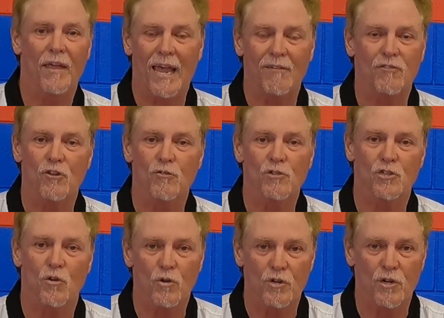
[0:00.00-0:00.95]
they have to do
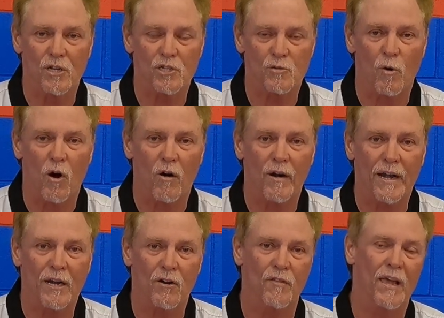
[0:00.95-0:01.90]
so good at
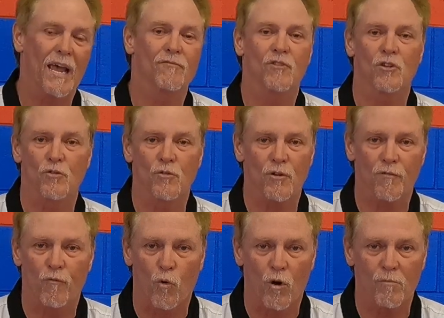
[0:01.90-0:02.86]
sparring, or they have to do
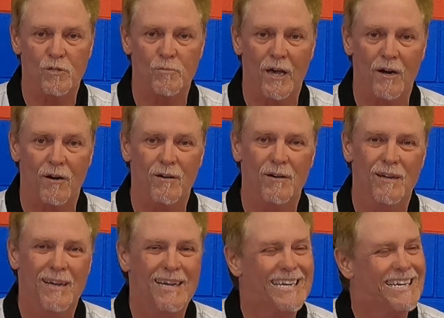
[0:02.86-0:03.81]
their forms better.
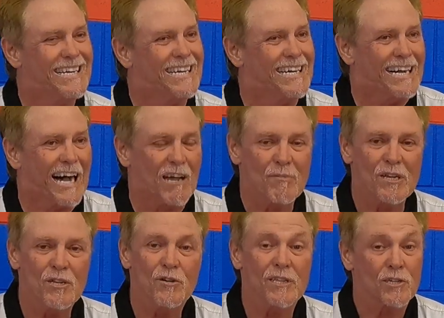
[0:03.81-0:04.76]
I've
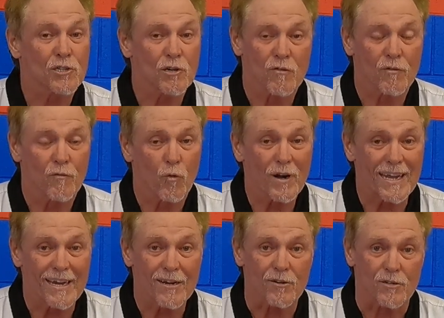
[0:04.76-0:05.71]
been doing this over
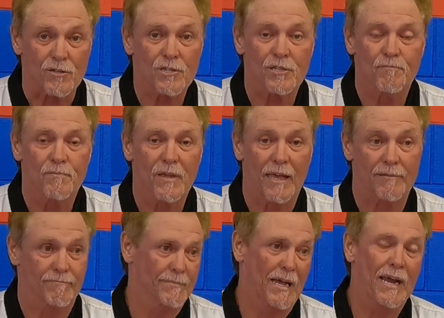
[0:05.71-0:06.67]
40 years,
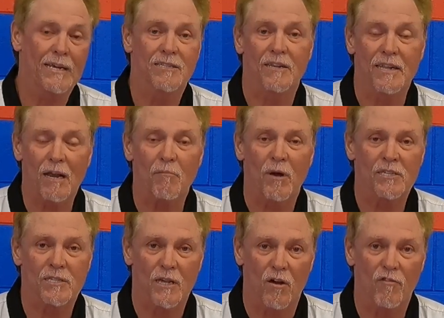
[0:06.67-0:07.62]
and I hate to date
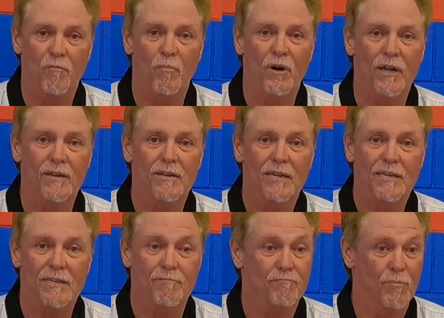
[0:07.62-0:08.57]
myself, but
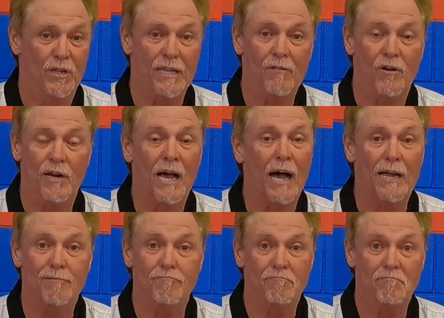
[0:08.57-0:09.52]
believe it or
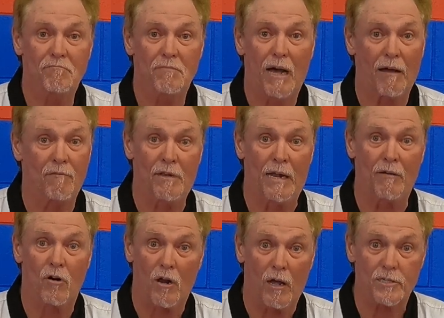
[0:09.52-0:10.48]
not, I've
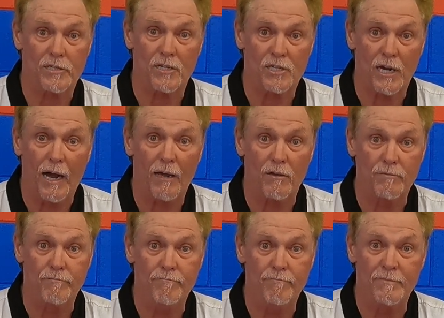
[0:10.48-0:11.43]
never lost a
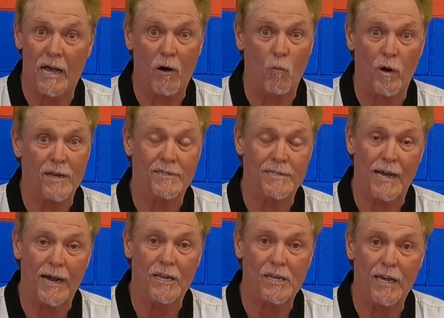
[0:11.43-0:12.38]
child. Not one has
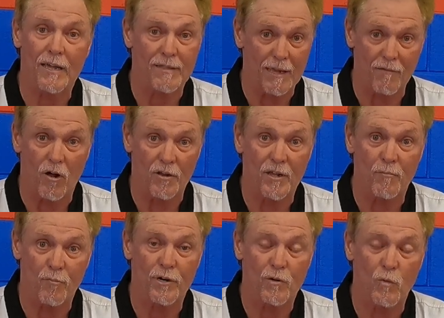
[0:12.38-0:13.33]
died yet. They've all
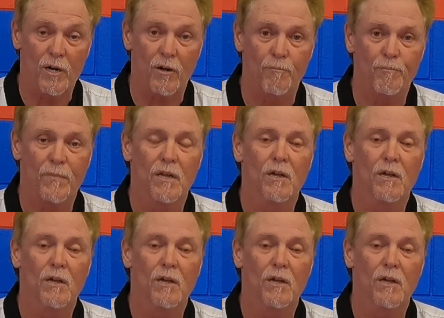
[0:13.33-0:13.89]
done pretty well.